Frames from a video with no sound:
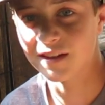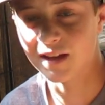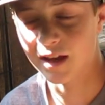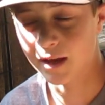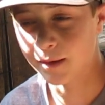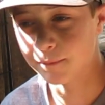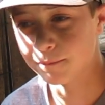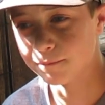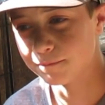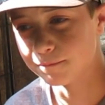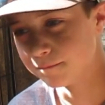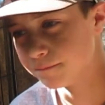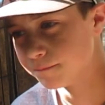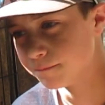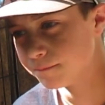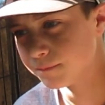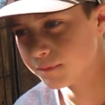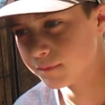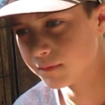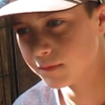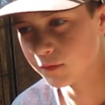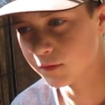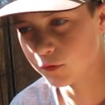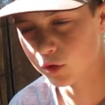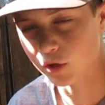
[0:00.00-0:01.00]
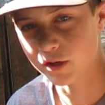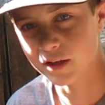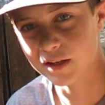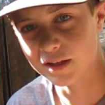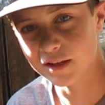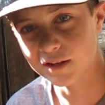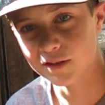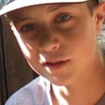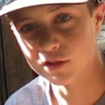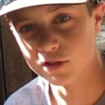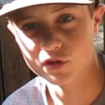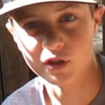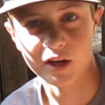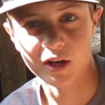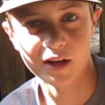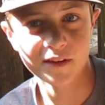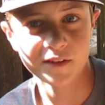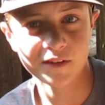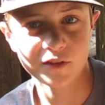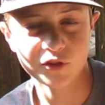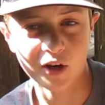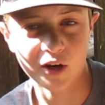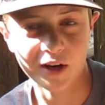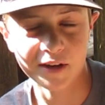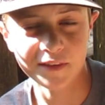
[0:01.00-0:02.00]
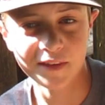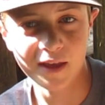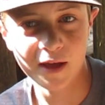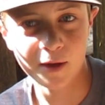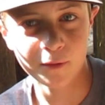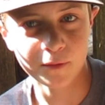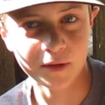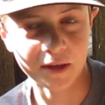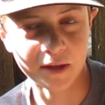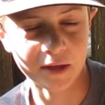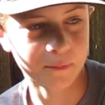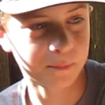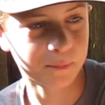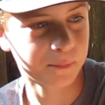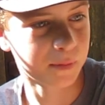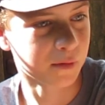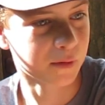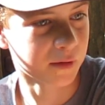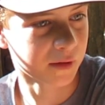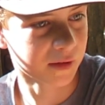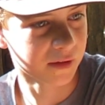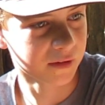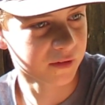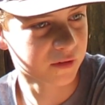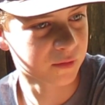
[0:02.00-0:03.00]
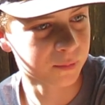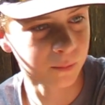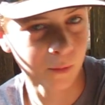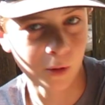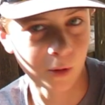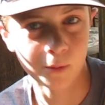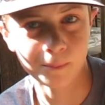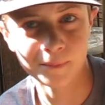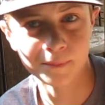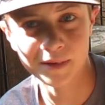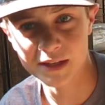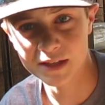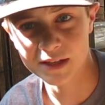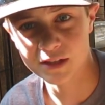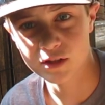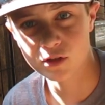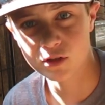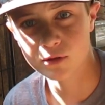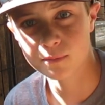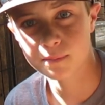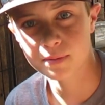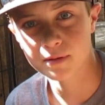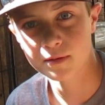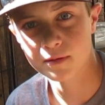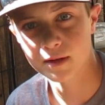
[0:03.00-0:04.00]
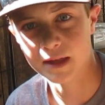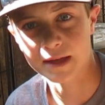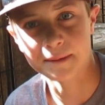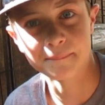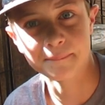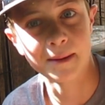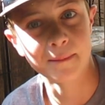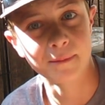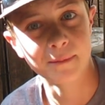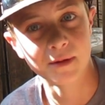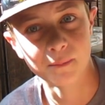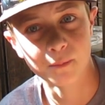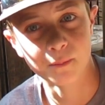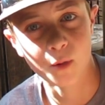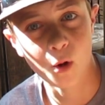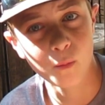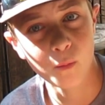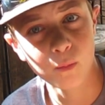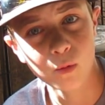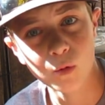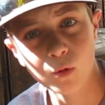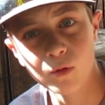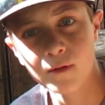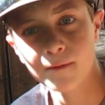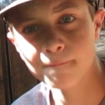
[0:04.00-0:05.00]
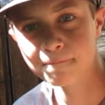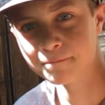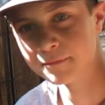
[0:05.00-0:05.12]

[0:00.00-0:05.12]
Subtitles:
I'm looking into trying that, like build a small mini coop, like maybe a mobile,